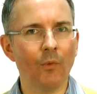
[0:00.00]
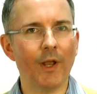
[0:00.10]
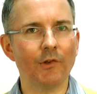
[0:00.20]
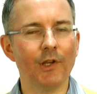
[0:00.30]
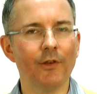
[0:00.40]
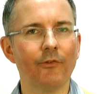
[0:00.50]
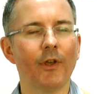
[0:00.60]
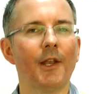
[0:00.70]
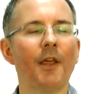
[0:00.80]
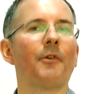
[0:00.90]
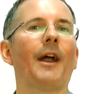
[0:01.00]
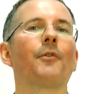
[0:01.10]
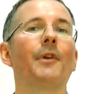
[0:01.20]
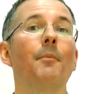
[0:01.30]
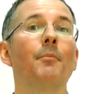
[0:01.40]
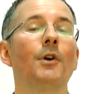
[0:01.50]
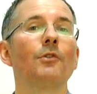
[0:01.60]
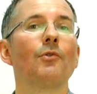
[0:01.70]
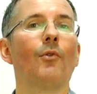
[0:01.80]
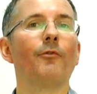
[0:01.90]
which is another acronym,
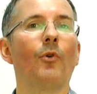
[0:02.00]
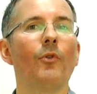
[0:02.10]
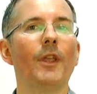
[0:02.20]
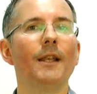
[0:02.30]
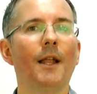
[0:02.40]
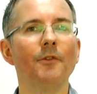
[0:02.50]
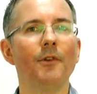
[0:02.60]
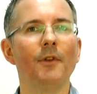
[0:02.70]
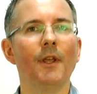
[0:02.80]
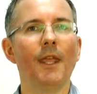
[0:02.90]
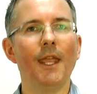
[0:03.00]
short for the London